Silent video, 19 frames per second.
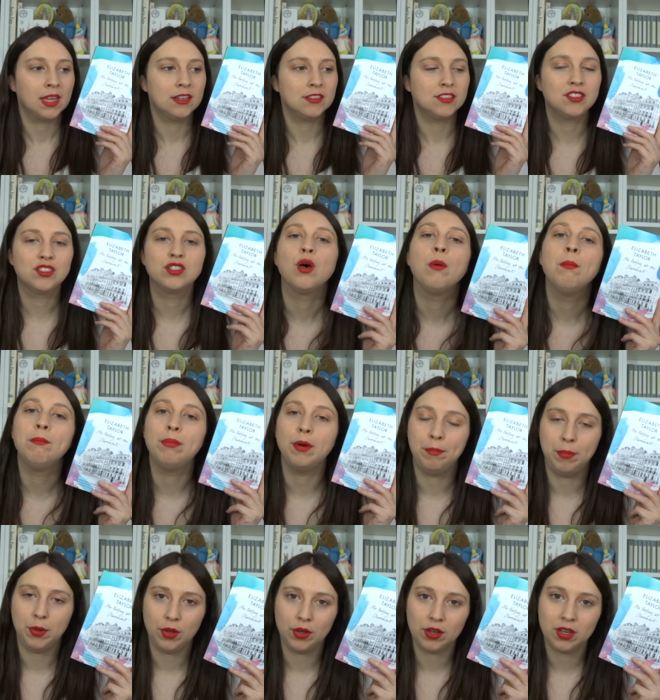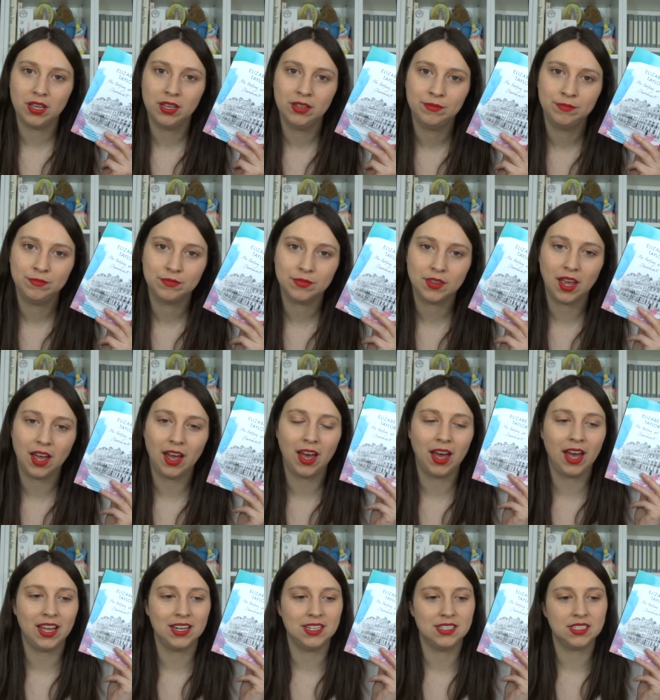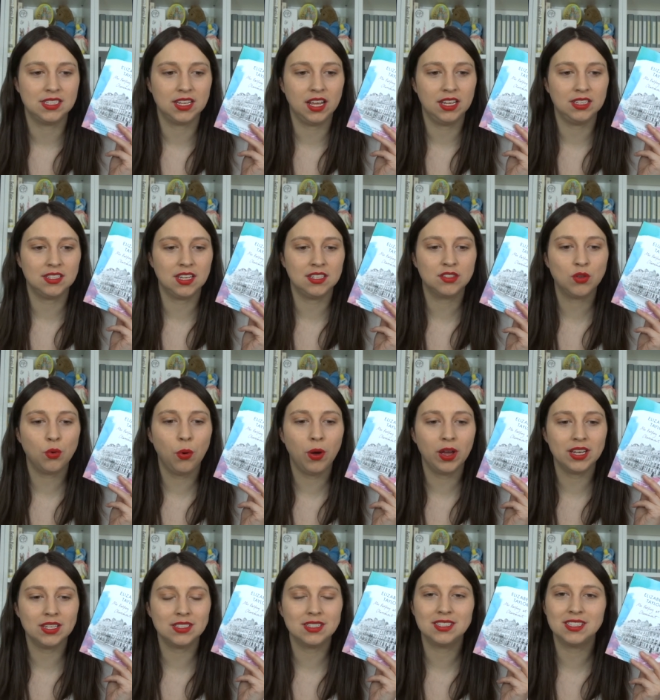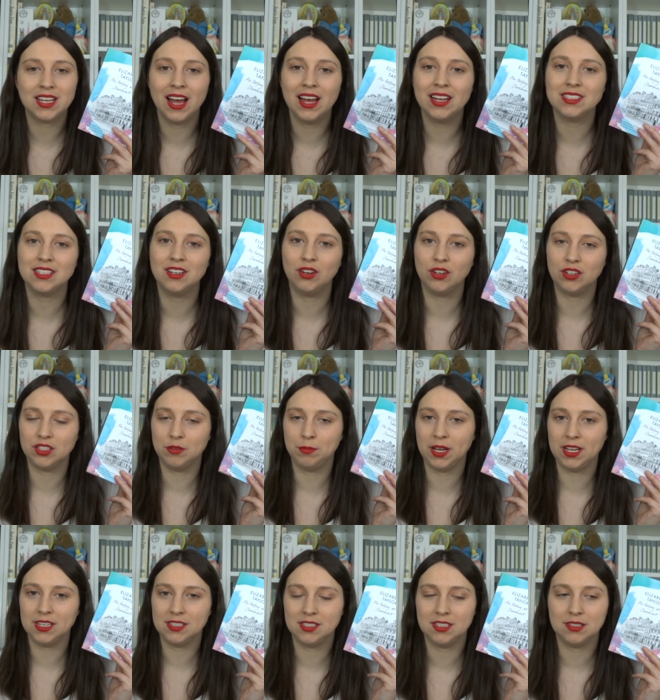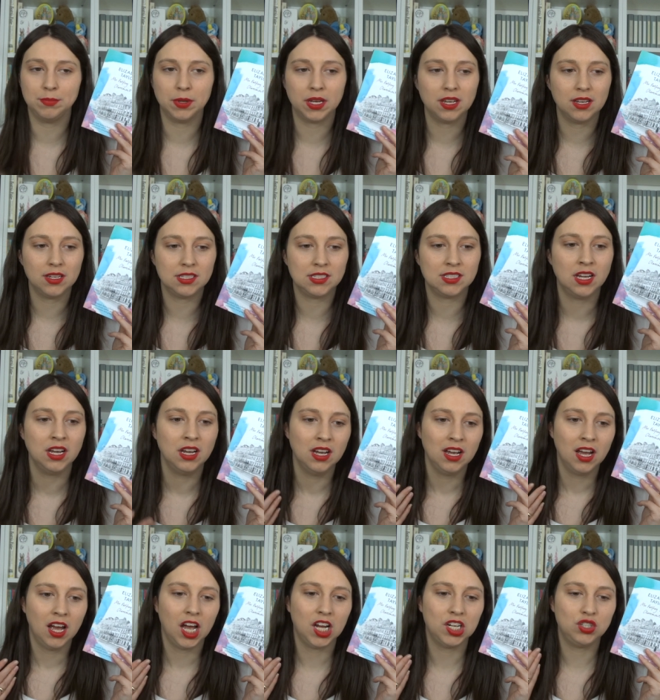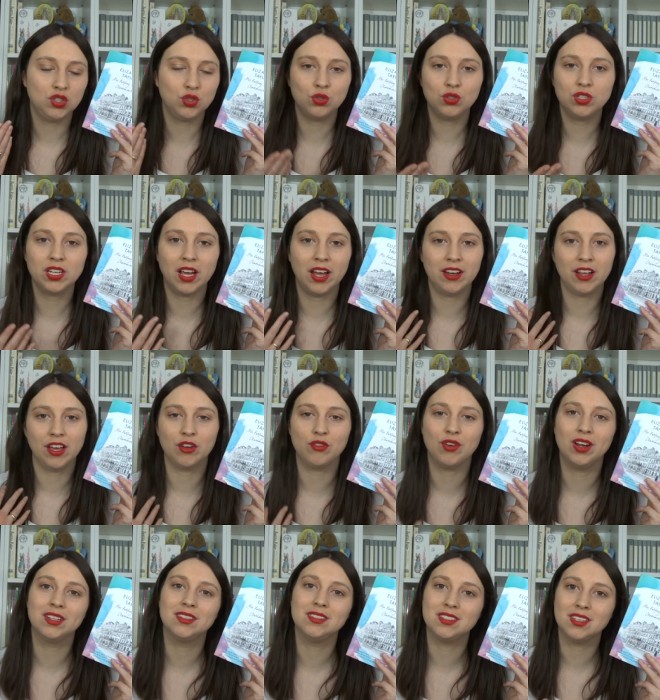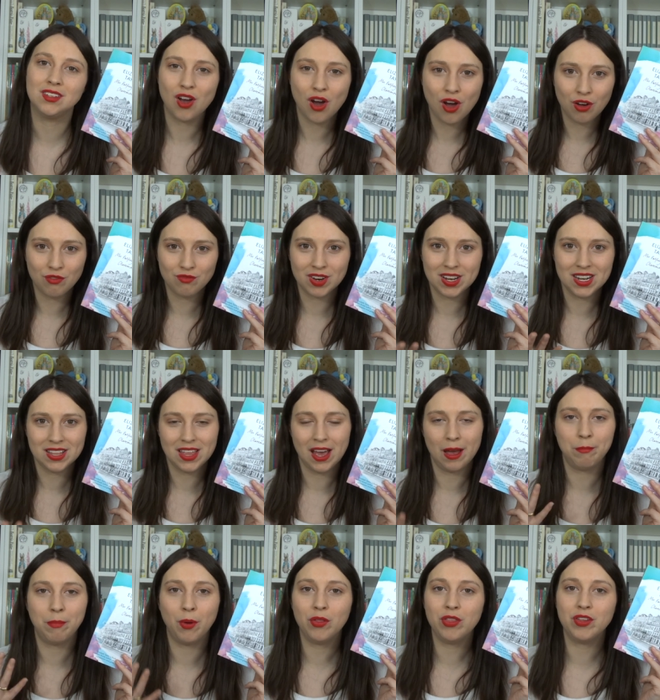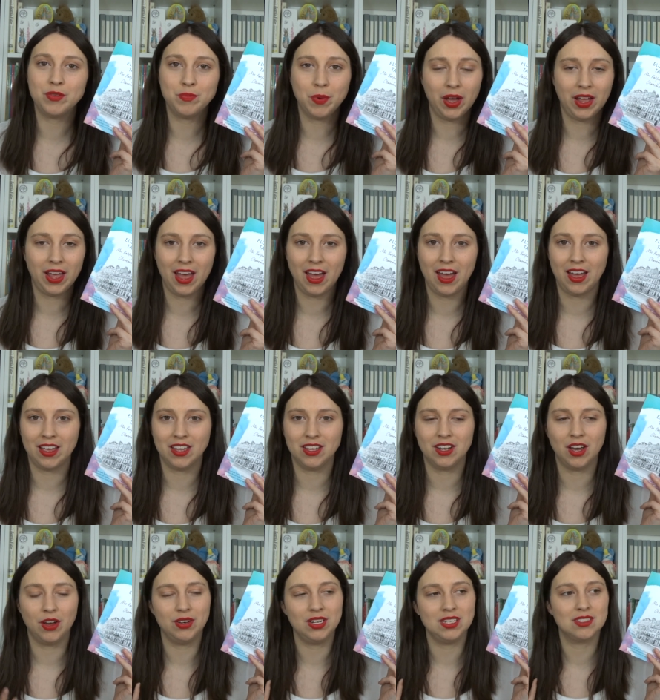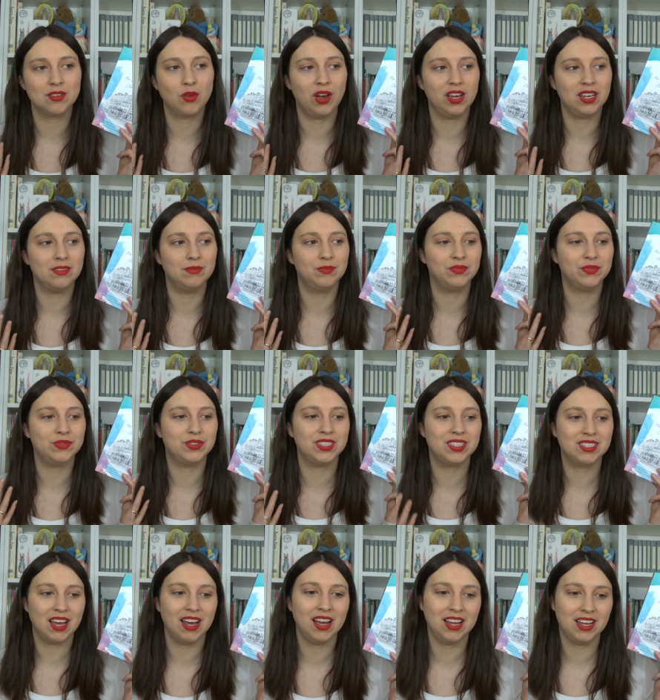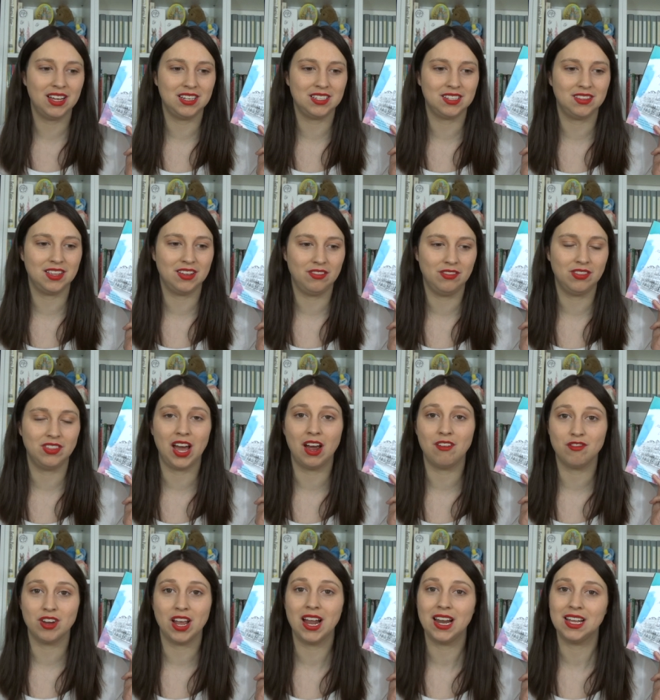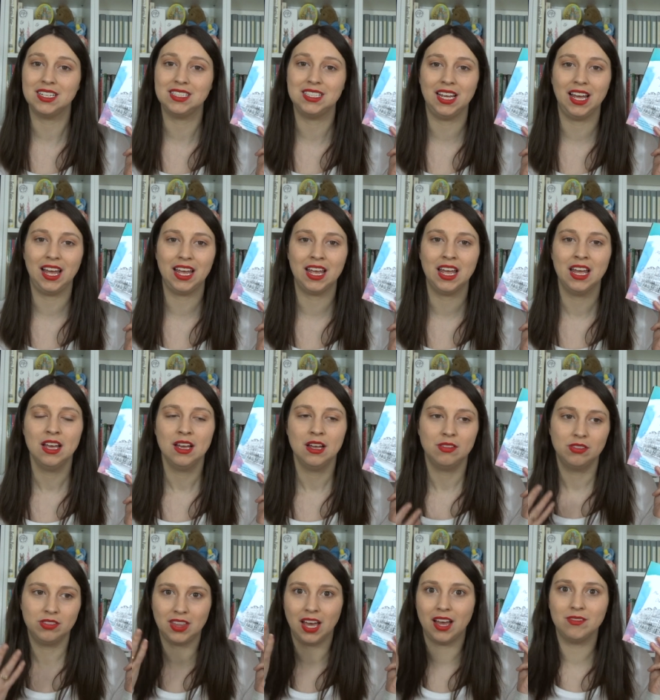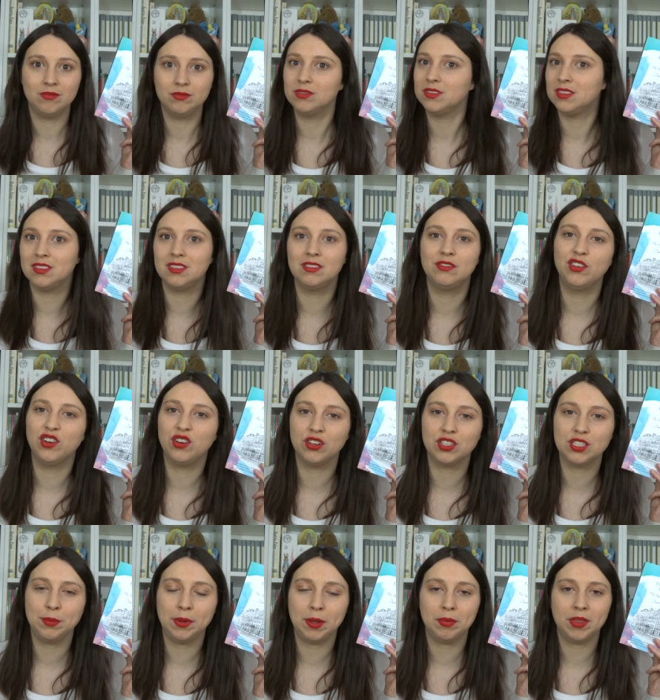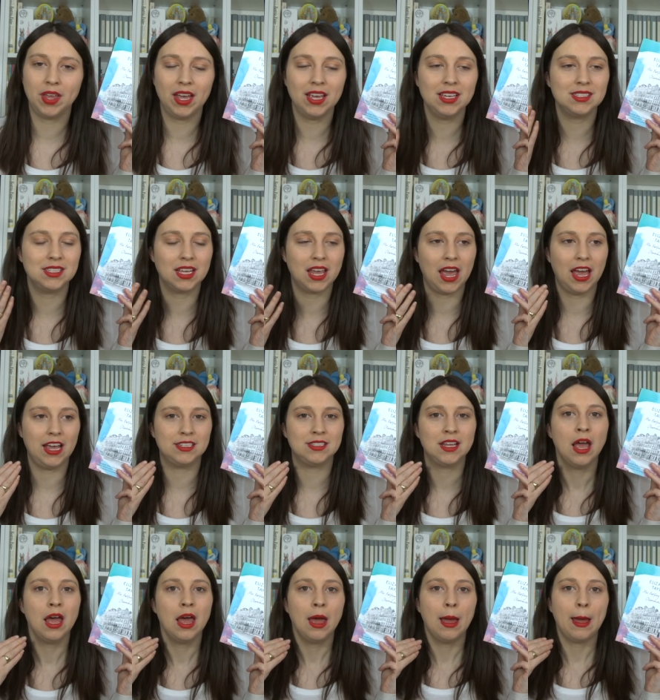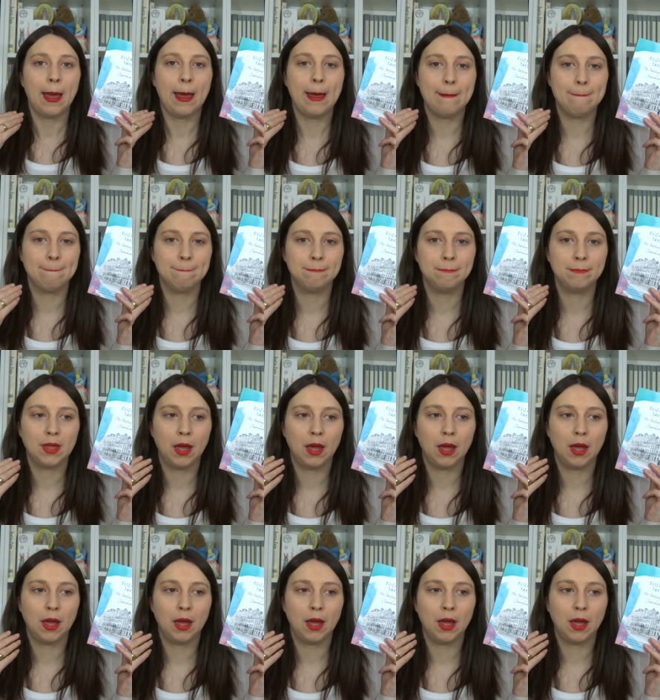somber book, and it, it's quite sad in a lot of places because her daughter and her grandson aren't really that bothered by her, you know, and it's quite sad that that reality that for a lot of people that is the case. Um,